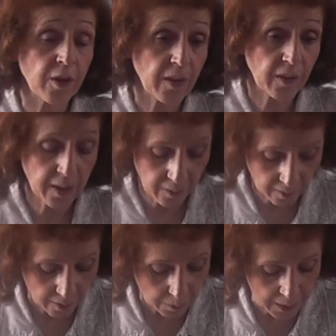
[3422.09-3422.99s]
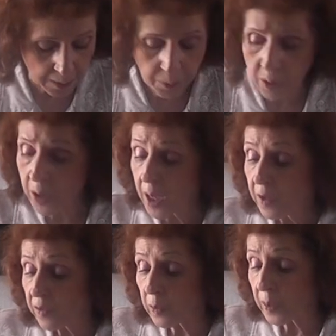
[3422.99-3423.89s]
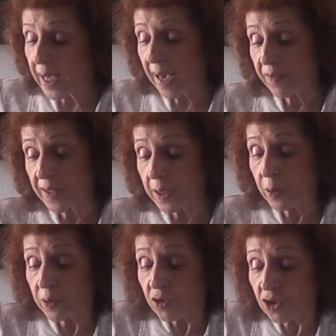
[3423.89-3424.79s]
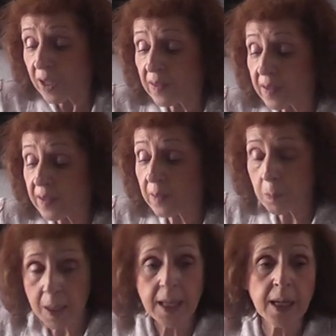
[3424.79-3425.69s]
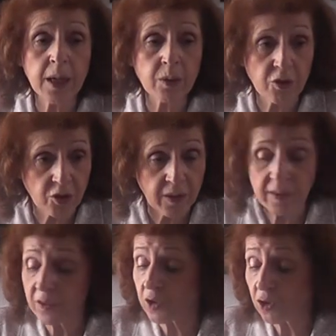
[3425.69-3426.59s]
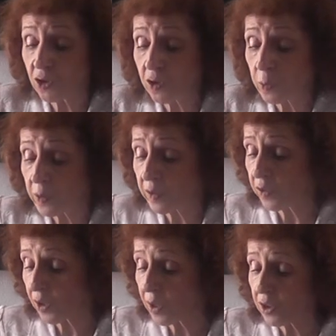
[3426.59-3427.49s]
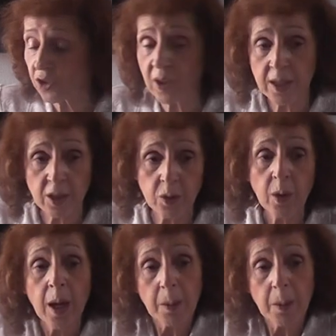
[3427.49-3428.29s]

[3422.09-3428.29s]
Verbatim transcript: the sins of the people. So we have here just as many, just as the Jews were astonished at you,